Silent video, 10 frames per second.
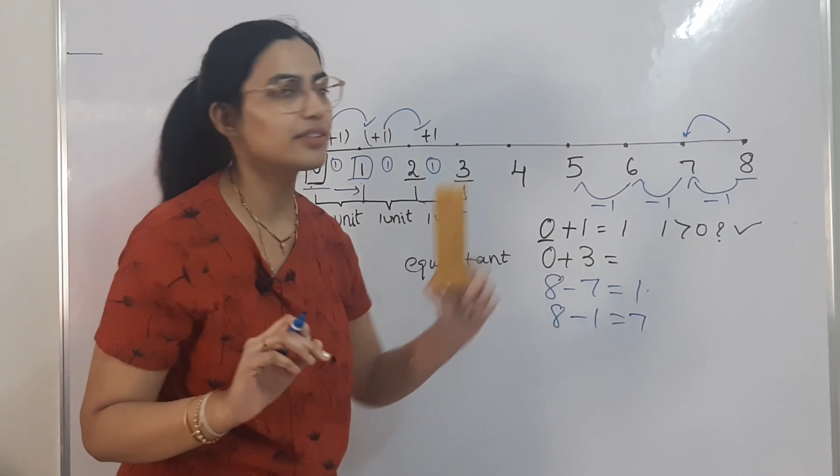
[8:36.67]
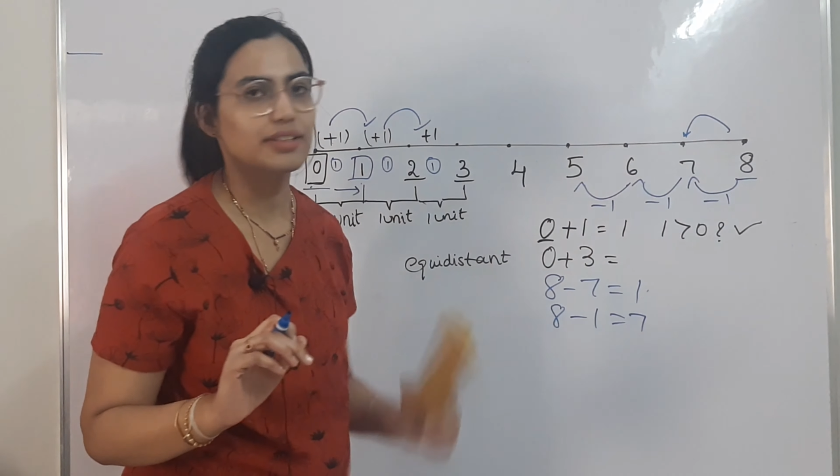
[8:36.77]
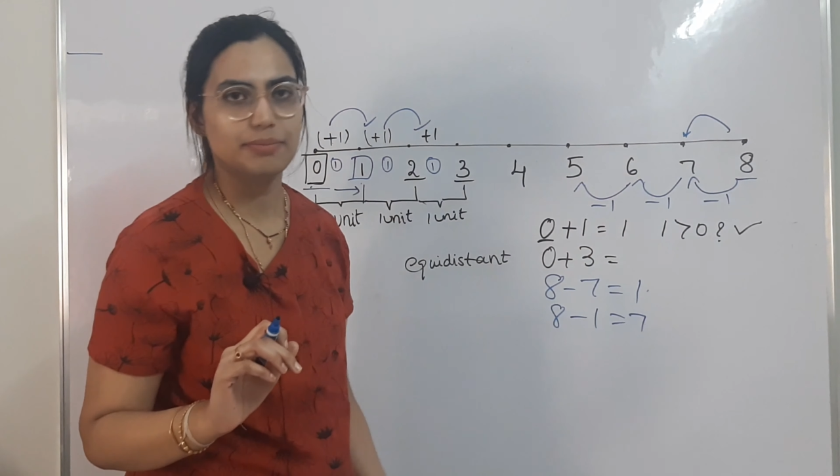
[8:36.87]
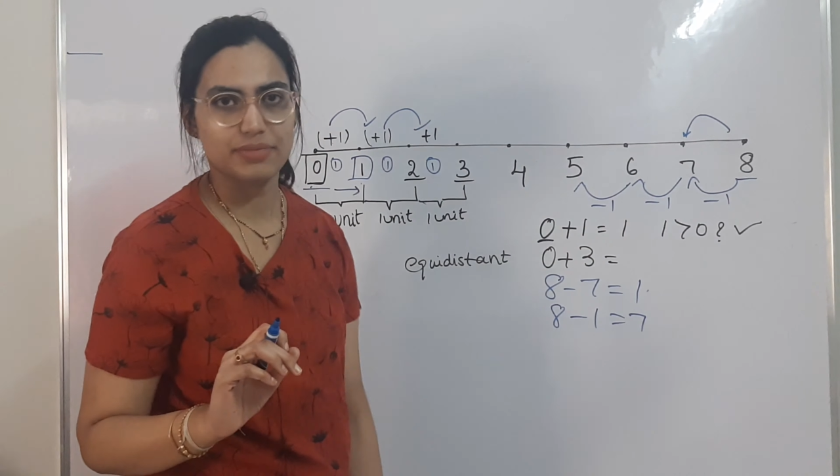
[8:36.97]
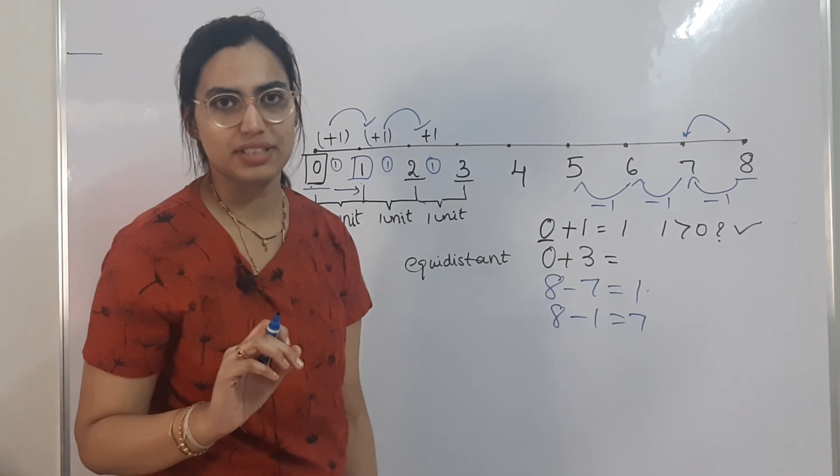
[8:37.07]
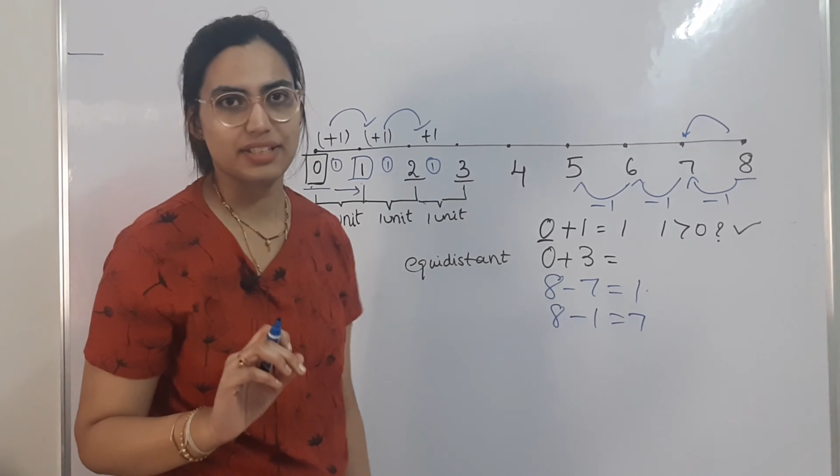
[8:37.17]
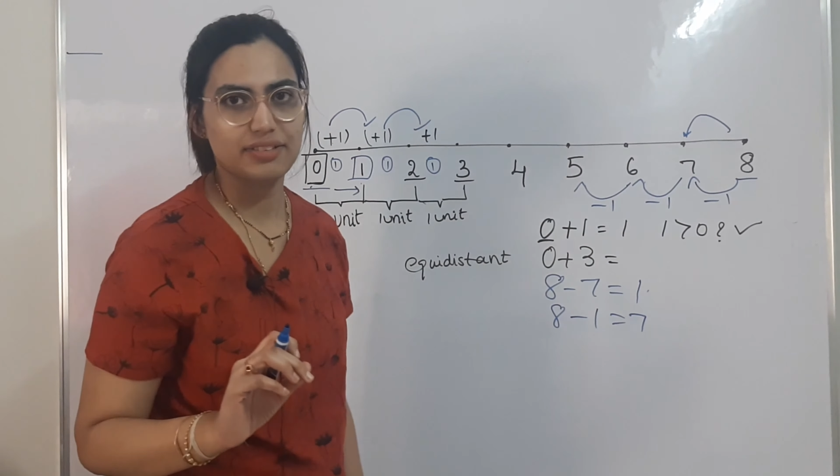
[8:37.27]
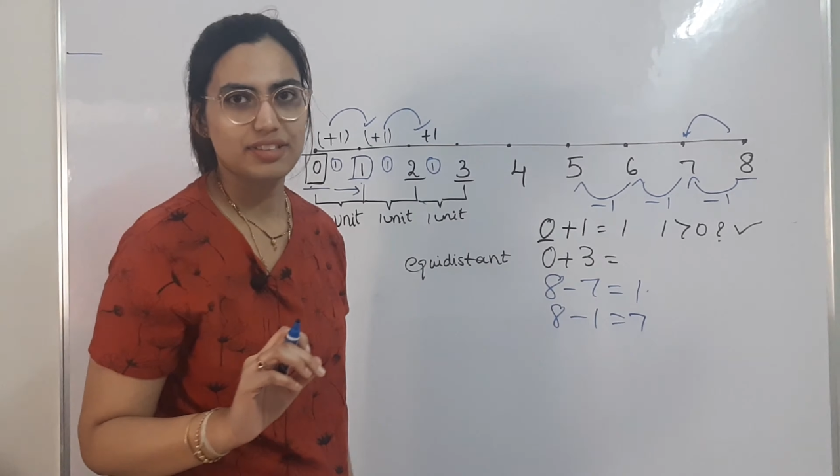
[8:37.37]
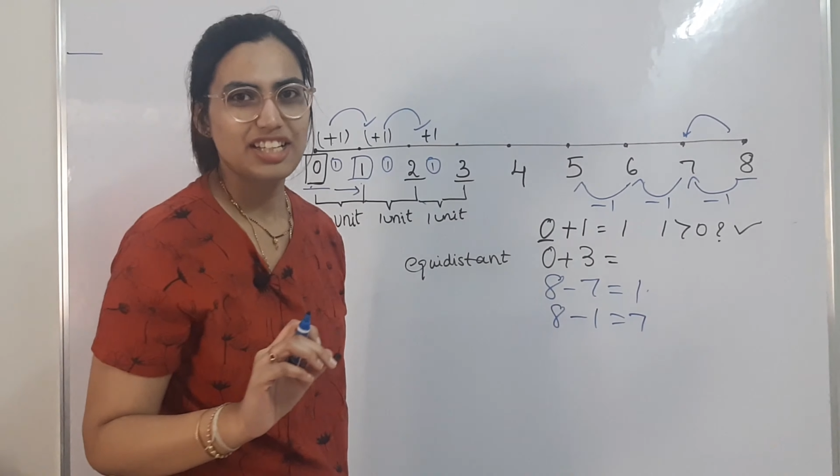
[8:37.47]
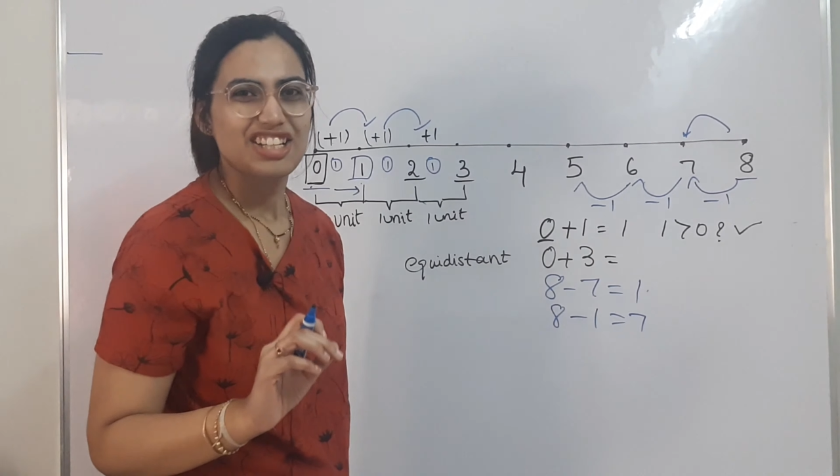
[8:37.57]
number
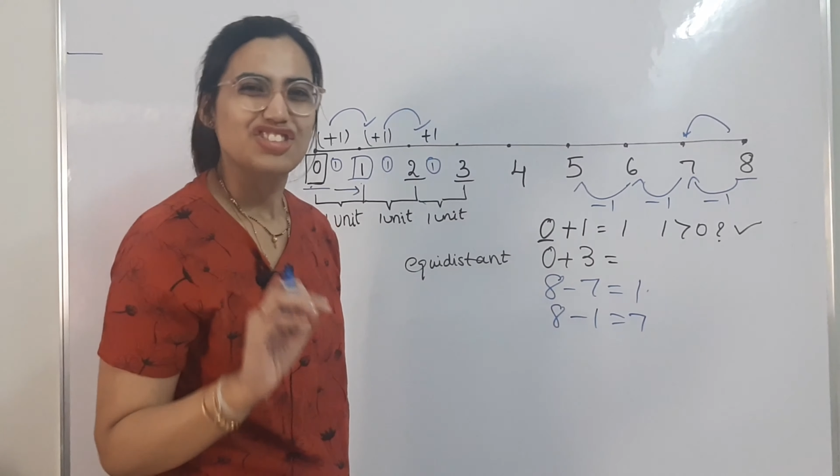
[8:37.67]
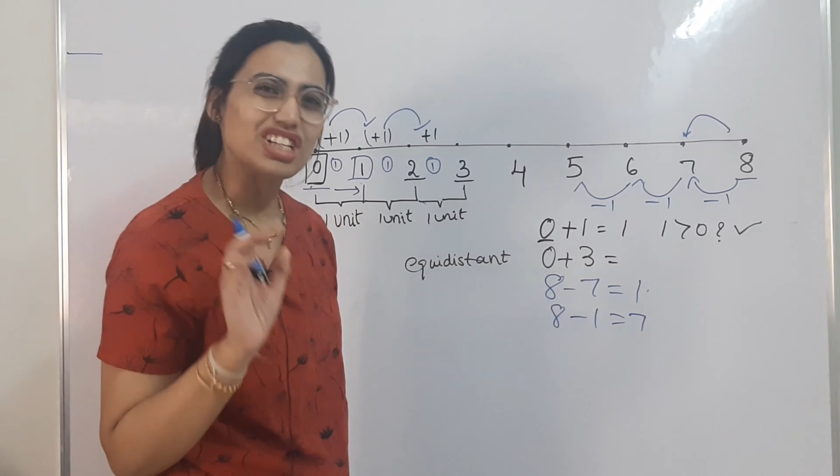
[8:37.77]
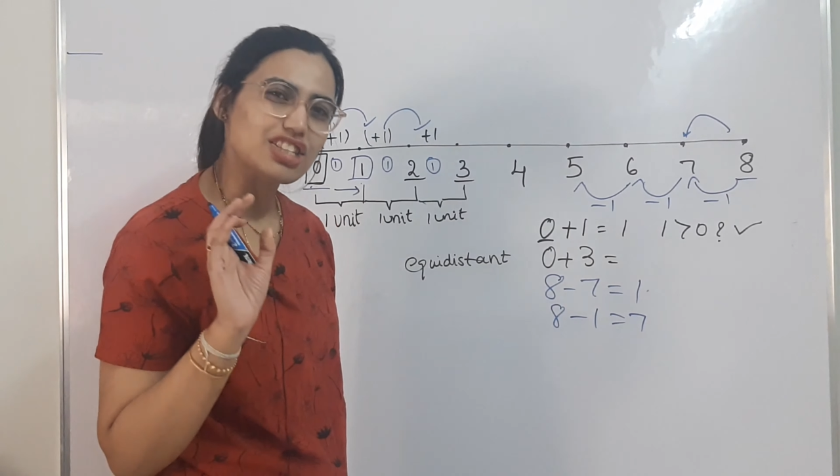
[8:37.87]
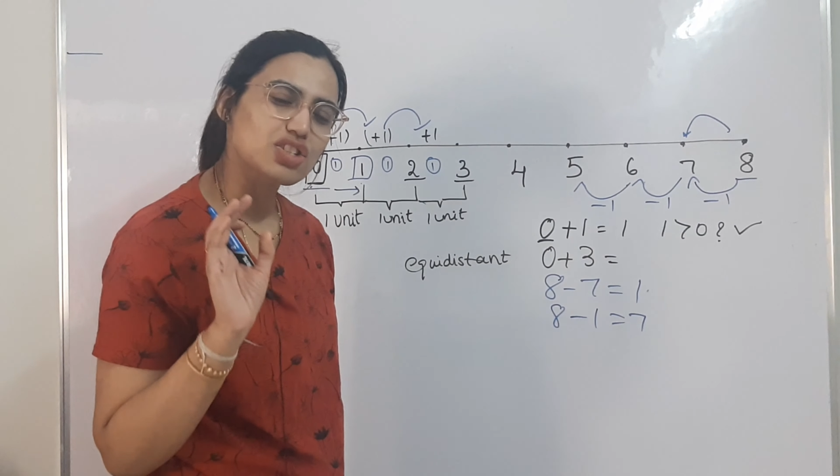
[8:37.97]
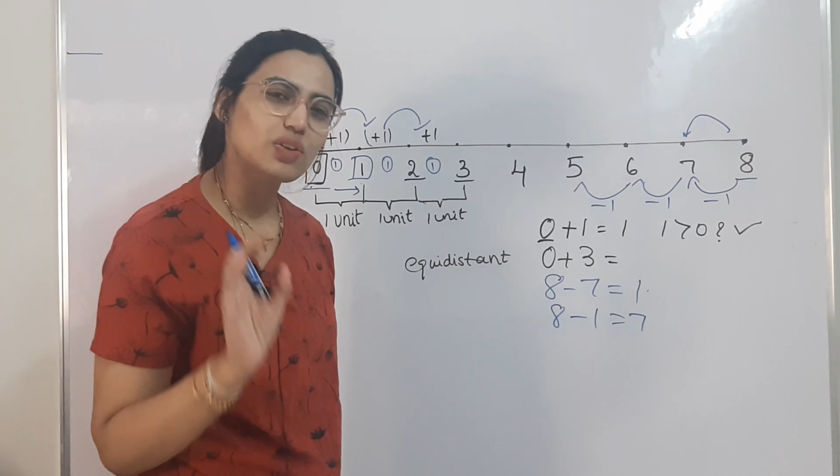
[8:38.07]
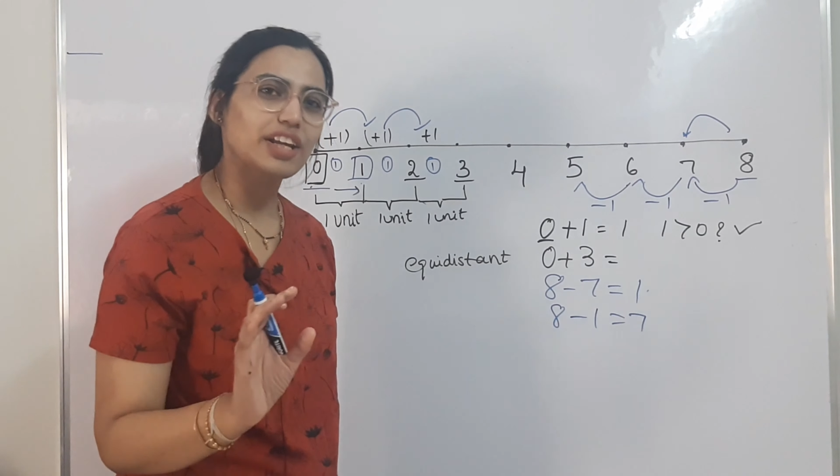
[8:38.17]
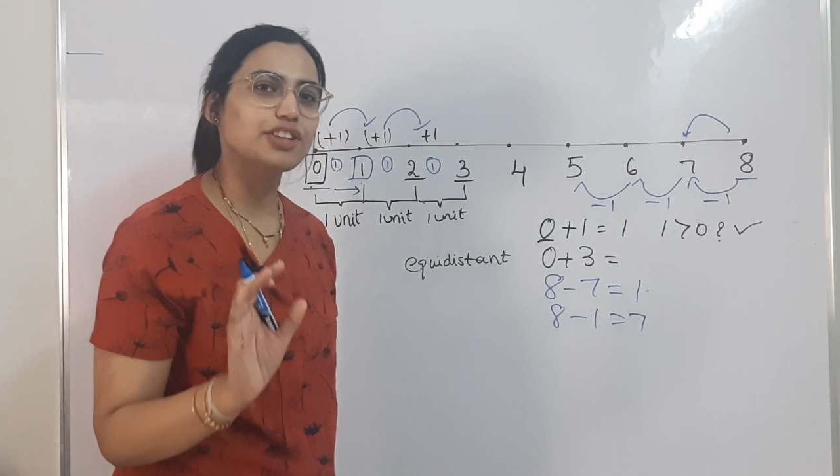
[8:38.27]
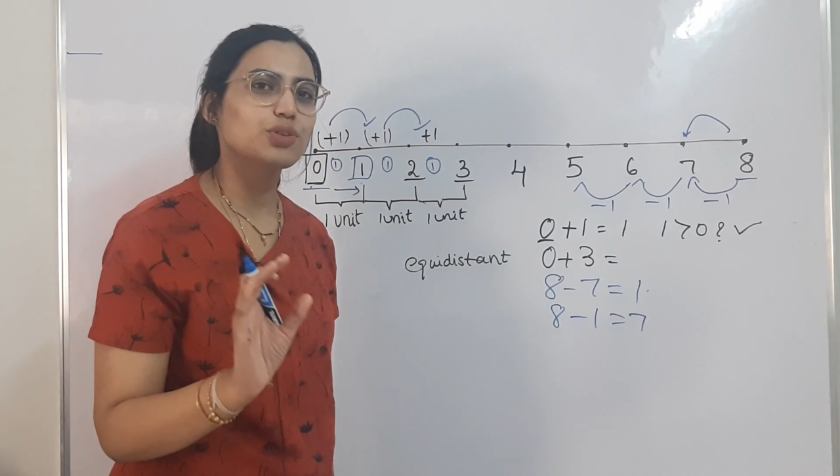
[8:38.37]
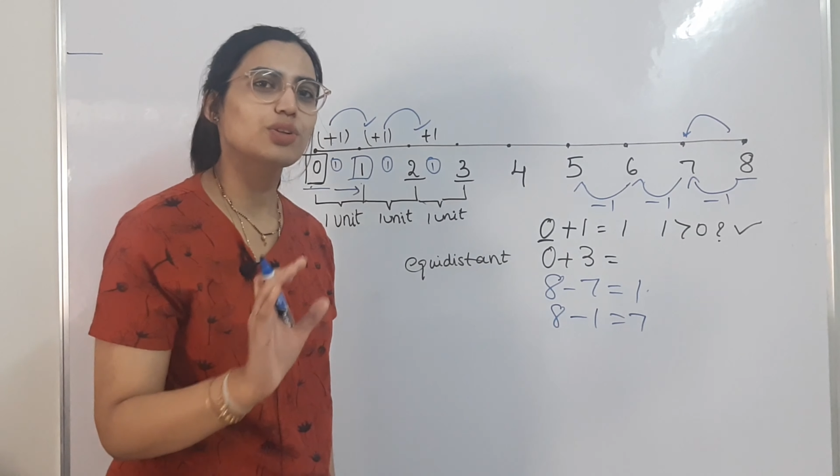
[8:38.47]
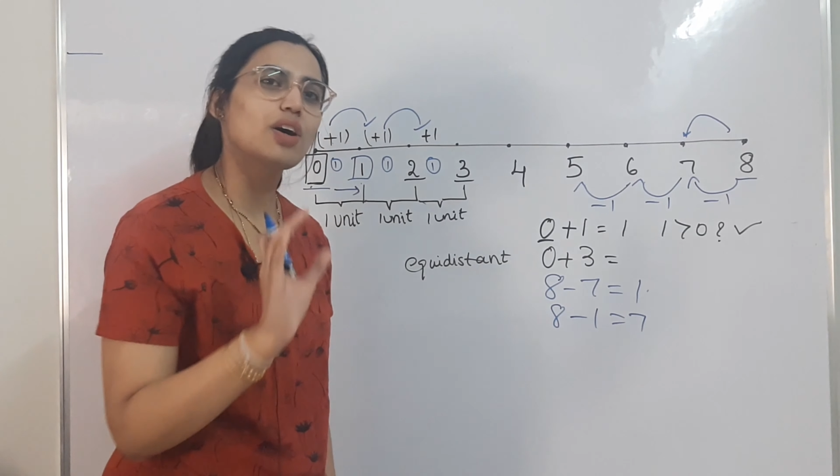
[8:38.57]
line. Just to let
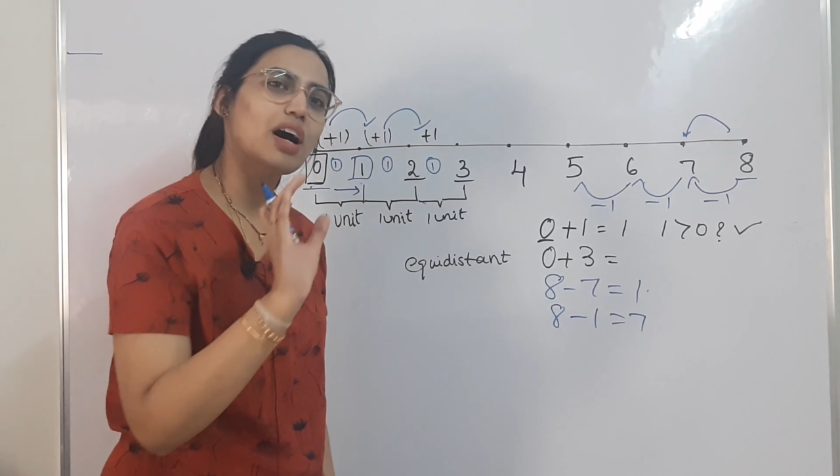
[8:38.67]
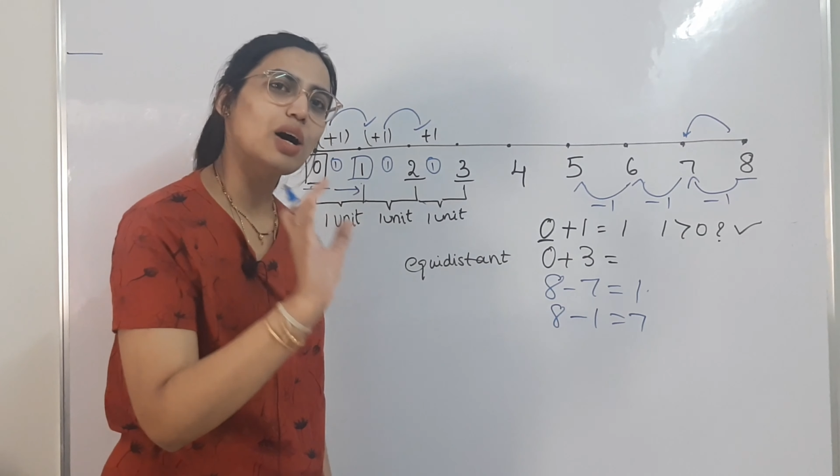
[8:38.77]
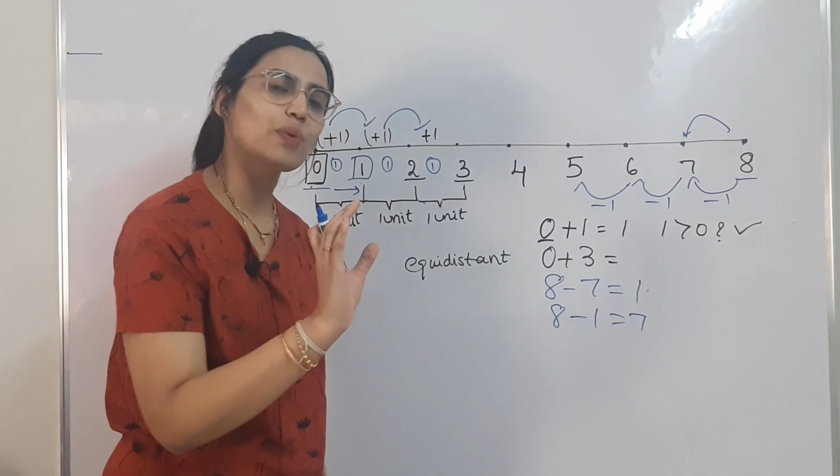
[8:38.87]
you know how